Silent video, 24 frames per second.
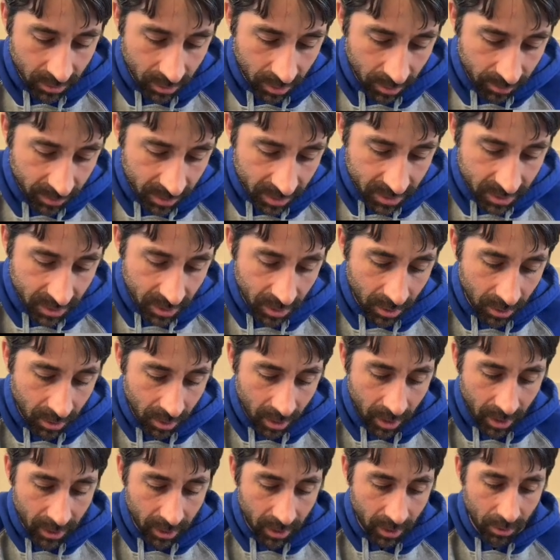me see here.
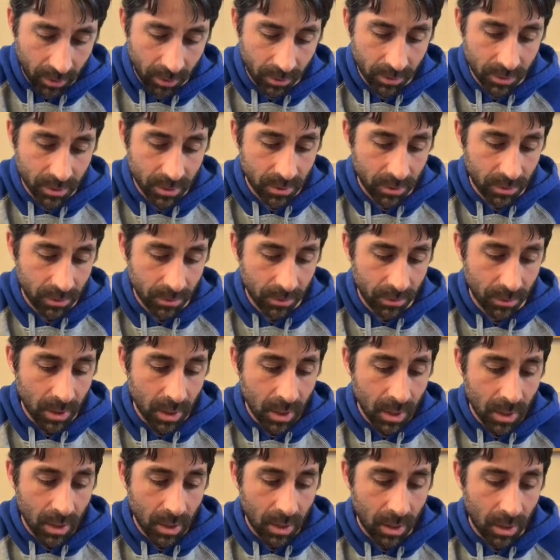I can go to,
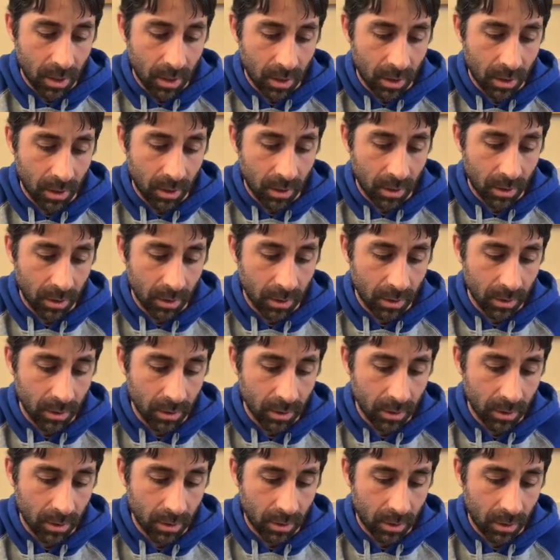
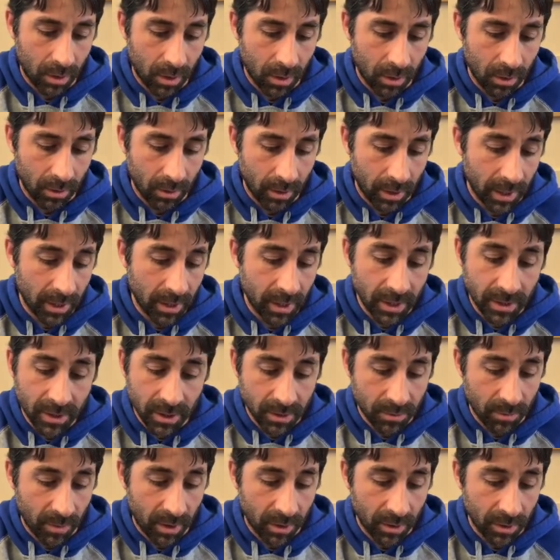and it
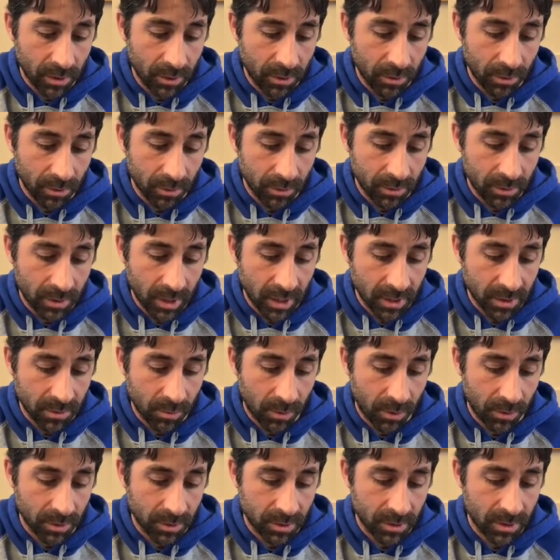doesn't matter, you can do
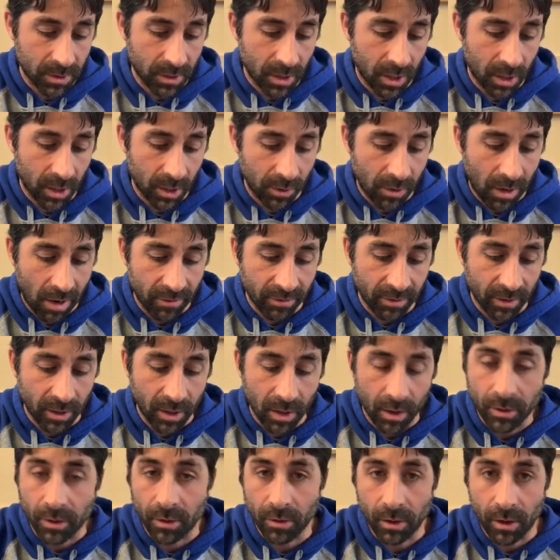Desmos graphing
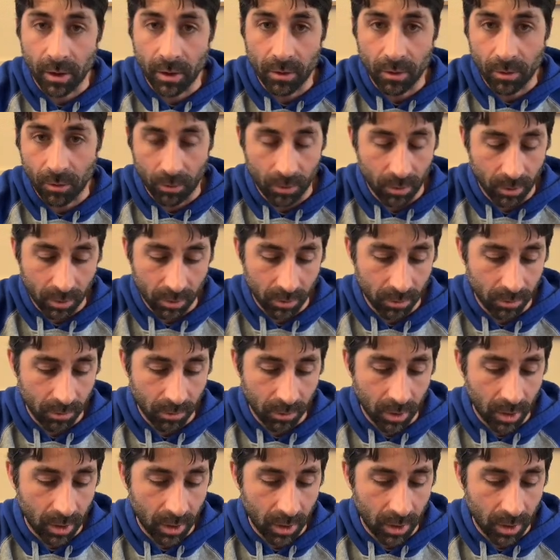calculator or